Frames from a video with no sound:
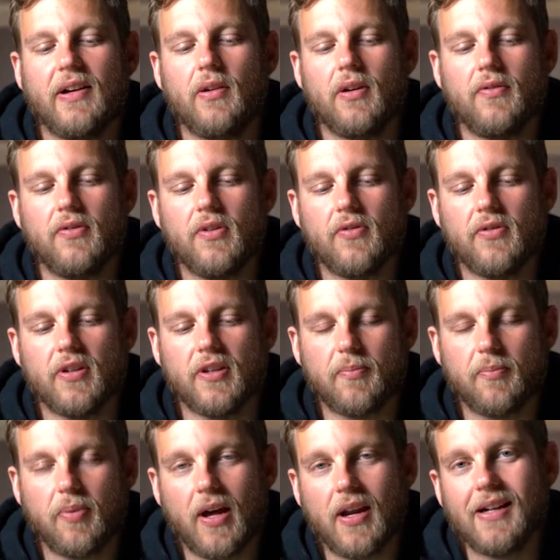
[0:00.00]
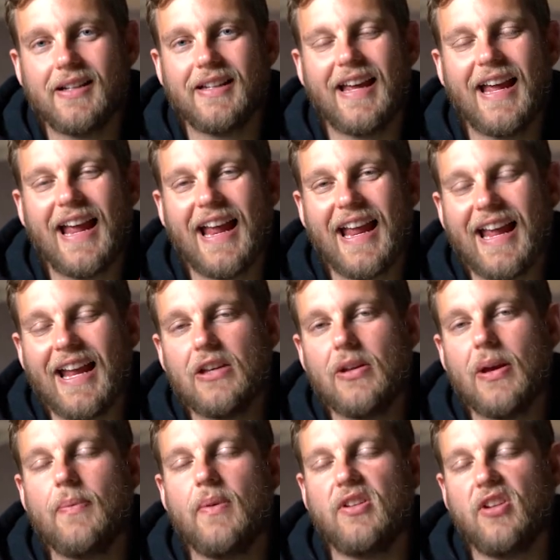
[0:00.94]
review for this product. And you
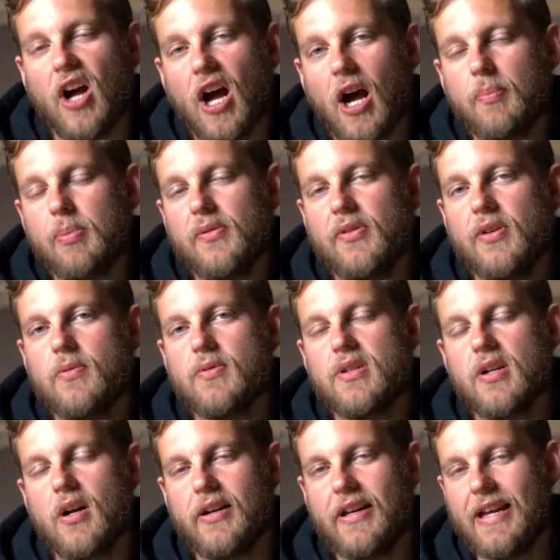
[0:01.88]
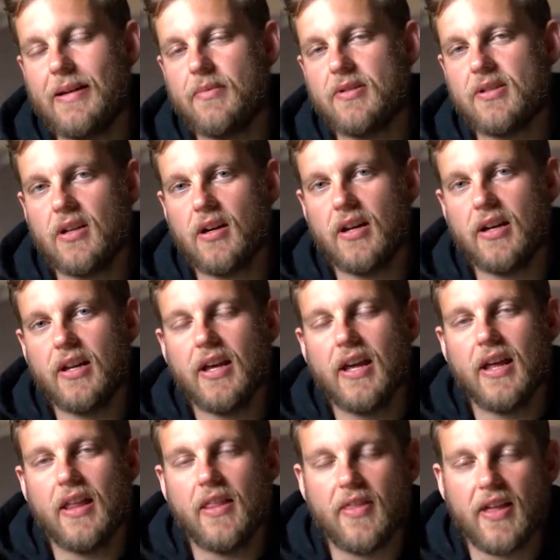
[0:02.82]
have the top reviewers on Amazon
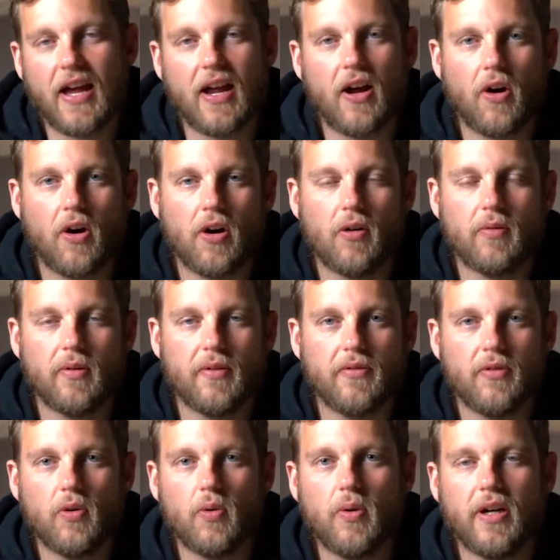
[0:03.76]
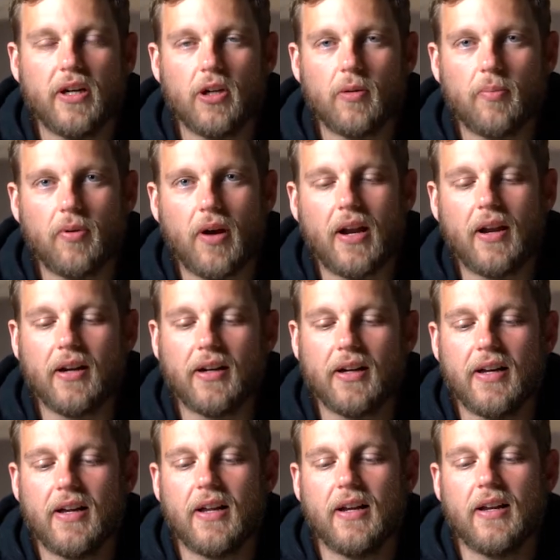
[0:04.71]
that are reviewing your product.
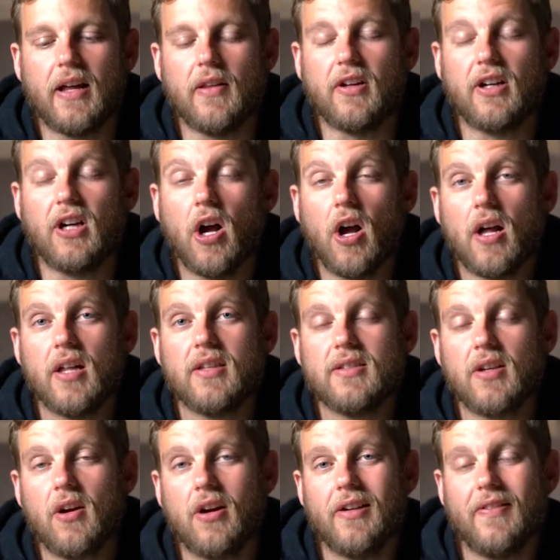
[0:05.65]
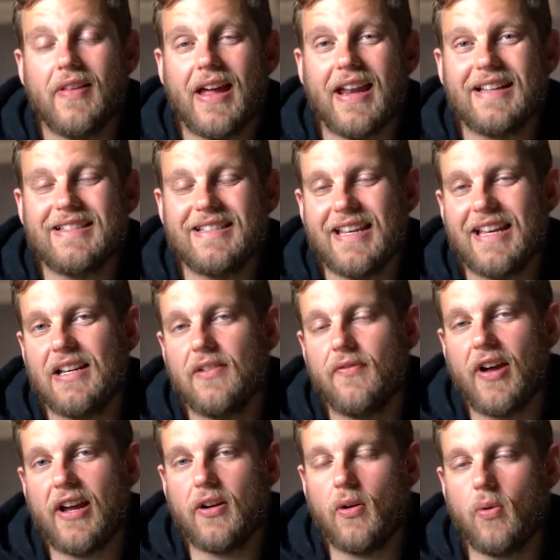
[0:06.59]
Now, the cons are that it's
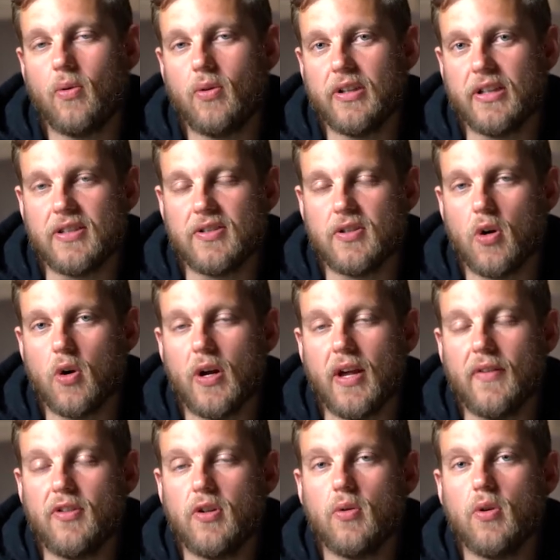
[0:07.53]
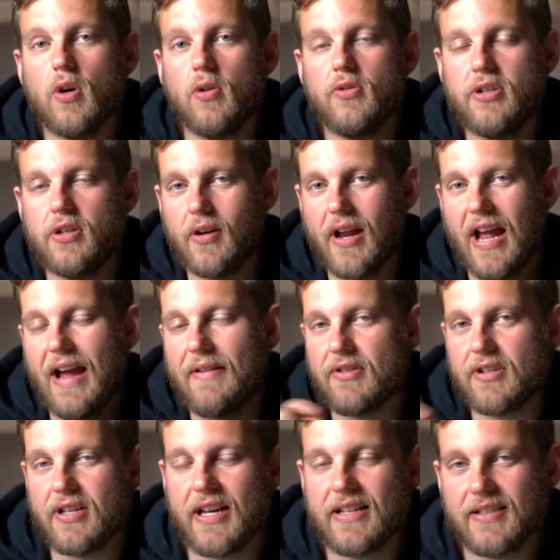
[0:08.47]
invite only. So if you go to your
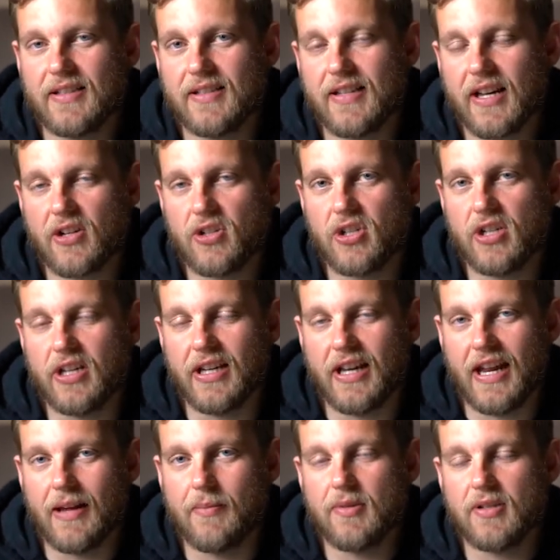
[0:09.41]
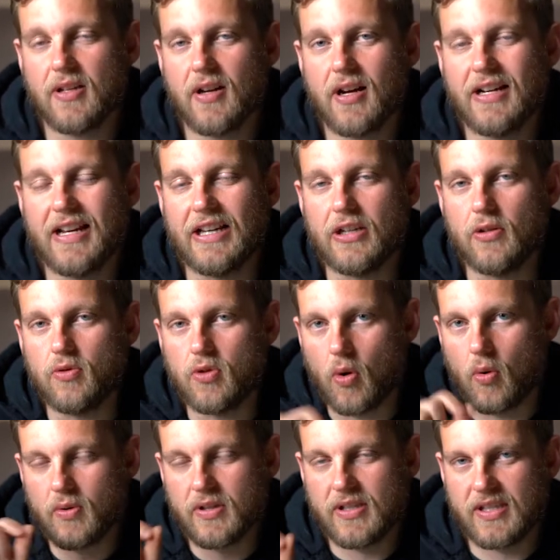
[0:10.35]
advertising section in Amazon and you
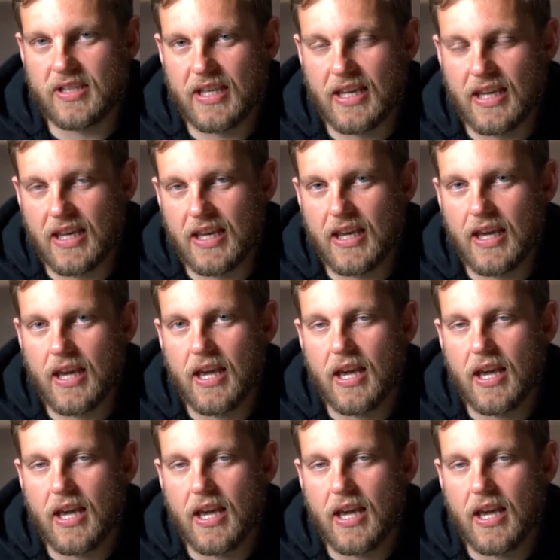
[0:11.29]
don't see